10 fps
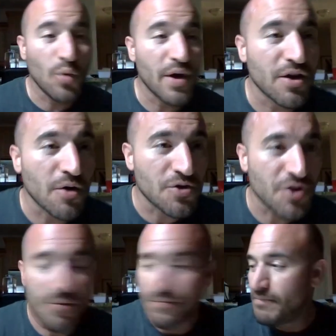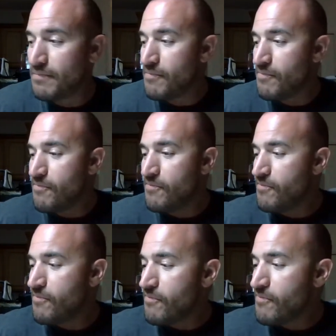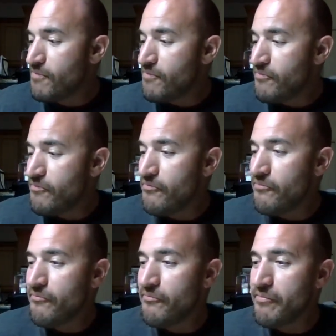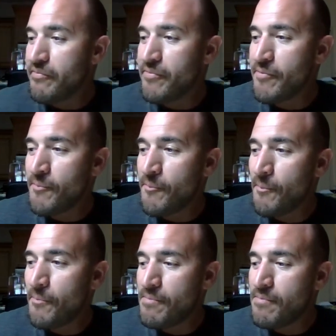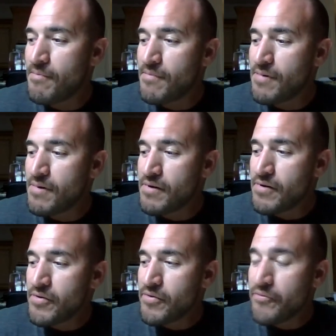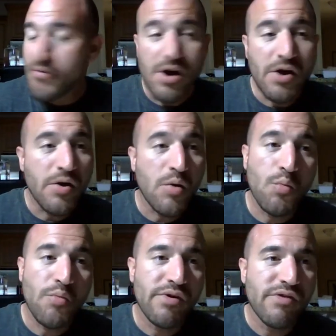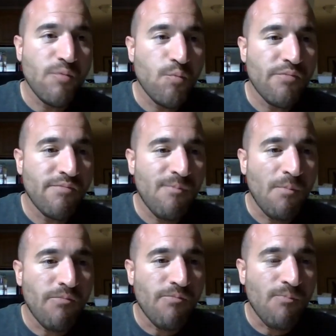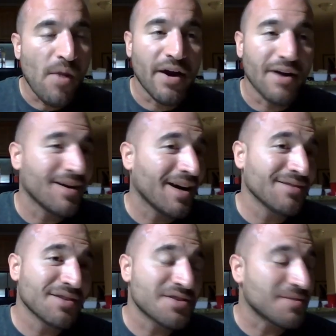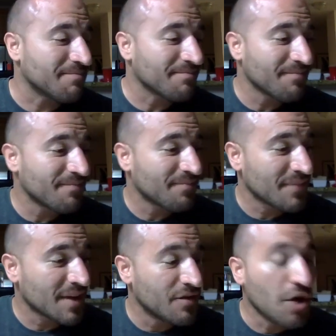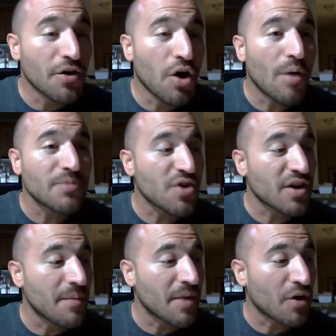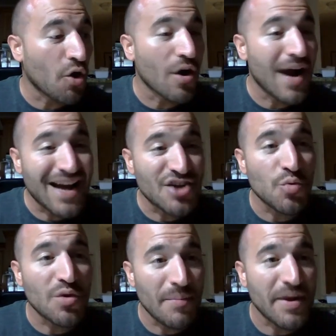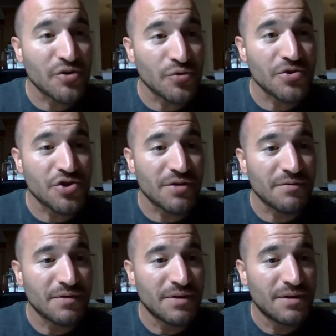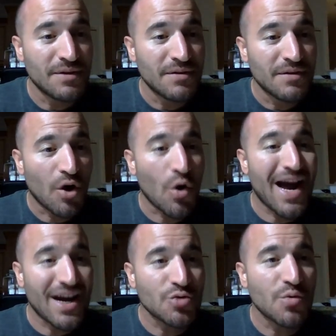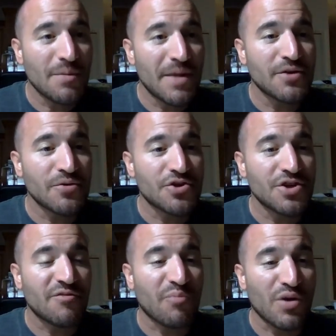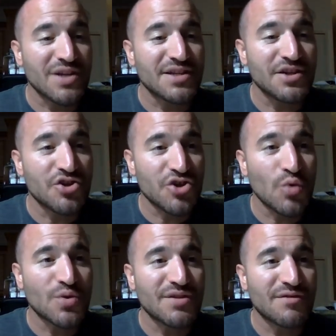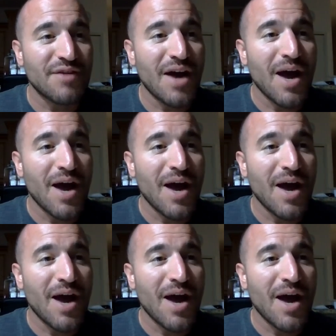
I'll leave that one alone because his record during the football season, he was right on. Was he like 90%? Hey, listen. No, I'm talking about our actual commander-in-chief. Our actual commander-in-chief, President Joseph.